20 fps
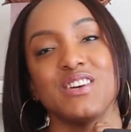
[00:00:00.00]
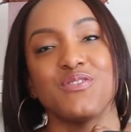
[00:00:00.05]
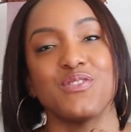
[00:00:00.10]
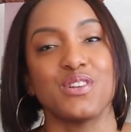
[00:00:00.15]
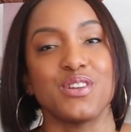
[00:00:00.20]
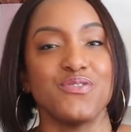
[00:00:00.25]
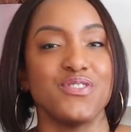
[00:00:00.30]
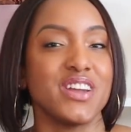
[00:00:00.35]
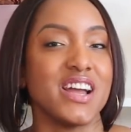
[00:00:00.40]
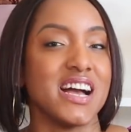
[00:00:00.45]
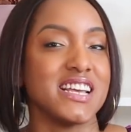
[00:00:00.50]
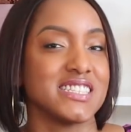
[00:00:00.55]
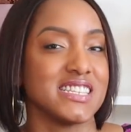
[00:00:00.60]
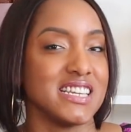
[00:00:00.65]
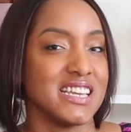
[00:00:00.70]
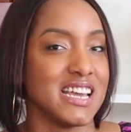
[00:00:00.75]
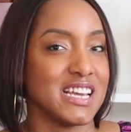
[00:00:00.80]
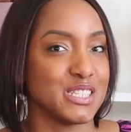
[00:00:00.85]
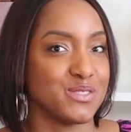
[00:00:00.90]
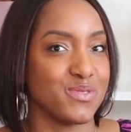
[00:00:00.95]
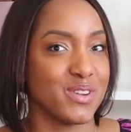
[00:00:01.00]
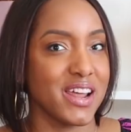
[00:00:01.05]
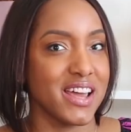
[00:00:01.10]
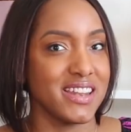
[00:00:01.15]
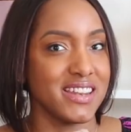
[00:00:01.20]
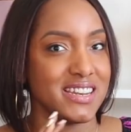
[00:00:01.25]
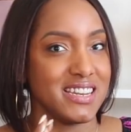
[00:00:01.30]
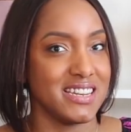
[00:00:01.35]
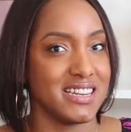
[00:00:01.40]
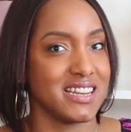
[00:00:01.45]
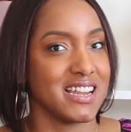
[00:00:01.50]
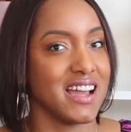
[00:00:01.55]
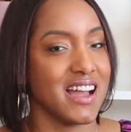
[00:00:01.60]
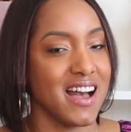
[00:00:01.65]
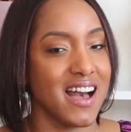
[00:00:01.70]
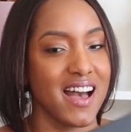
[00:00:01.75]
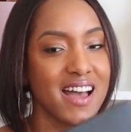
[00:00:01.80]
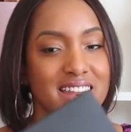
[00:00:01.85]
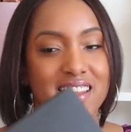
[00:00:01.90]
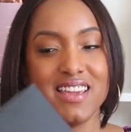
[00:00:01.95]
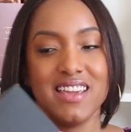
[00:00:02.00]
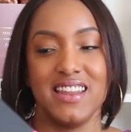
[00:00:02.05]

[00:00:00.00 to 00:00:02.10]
if you guys can guess what it is. God,